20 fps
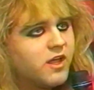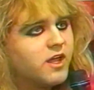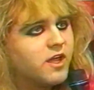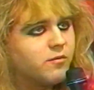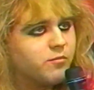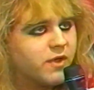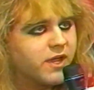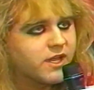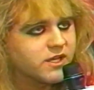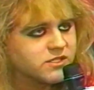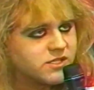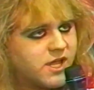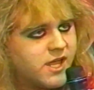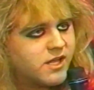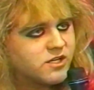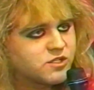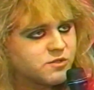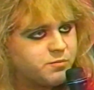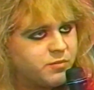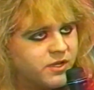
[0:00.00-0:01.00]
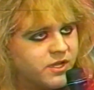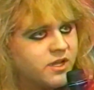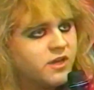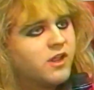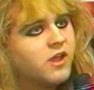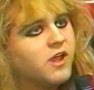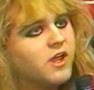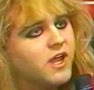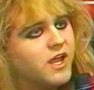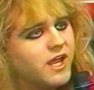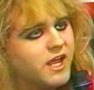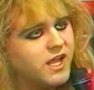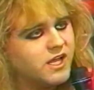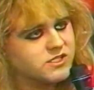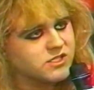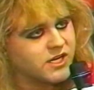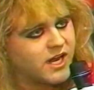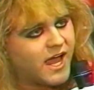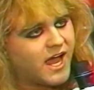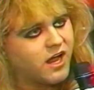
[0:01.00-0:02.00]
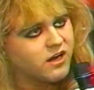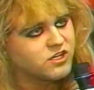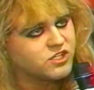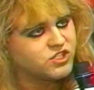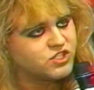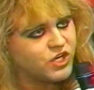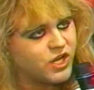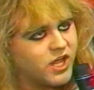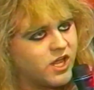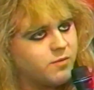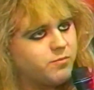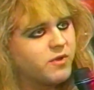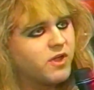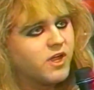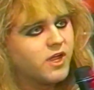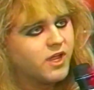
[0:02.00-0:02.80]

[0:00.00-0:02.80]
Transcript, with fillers: It'd make his head spin. He's in out of shape.